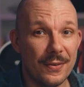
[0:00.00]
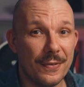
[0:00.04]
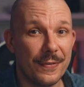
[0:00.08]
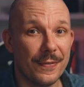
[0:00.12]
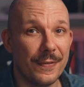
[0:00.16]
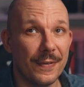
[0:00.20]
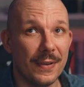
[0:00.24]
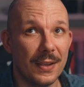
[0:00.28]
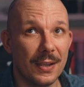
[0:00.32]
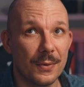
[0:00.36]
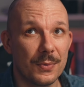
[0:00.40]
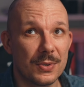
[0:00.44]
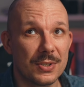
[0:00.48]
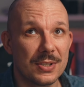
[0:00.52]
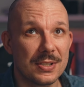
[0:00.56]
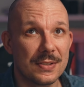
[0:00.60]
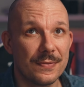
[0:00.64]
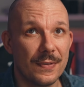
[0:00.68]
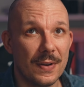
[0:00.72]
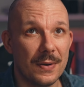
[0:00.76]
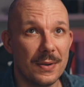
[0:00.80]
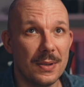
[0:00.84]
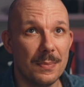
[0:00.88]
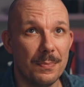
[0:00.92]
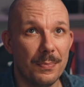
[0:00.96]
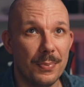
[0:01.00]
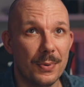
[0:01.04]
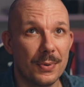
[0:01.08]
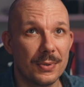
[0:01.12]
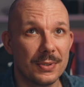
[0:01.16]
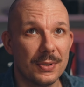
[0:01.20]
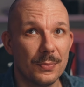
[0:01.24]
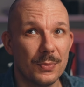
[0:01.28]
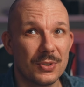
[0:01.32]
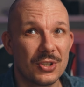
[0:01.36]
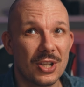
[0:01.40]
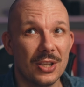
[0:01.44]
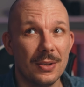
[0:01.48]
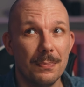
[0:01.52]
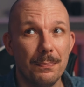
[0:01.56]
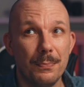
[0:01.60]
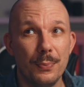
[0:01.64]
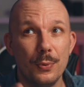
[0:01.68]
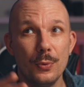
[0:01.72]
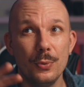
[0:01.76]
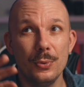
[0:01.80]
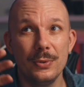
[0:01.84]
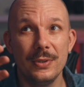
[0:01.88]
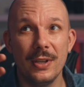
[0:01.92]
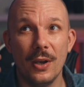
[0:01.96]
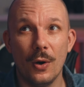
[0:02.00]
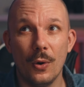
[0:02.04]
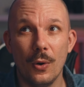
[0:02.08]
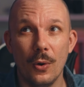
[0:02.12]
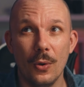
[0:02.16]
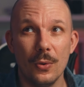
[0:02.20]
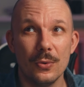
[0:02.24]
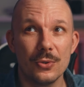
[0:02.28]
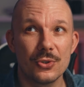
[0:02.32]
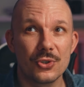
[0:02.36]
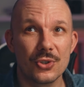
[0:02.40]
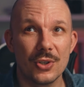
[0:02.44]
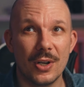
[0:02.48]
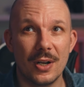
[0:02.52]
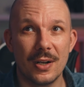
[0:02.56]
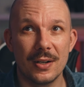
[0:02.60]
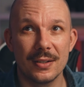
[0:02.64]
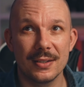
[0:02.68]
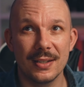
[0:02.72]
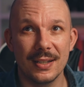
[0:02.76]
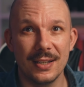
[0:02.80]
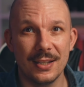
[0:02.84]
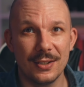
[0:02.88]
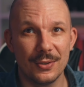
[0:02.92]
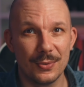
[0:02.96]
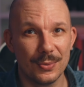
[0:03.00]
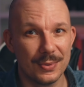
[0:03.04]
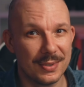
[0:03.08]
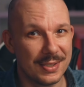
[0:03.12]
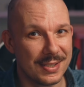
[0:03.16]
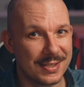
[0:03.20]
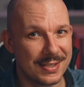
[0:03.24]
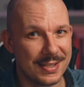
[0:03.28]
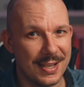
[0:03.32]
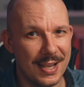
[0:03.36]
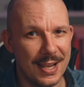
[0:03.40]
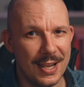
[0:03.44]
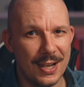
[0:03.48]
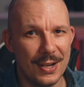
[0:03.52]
thing which is very important, which can pull the whole chart into this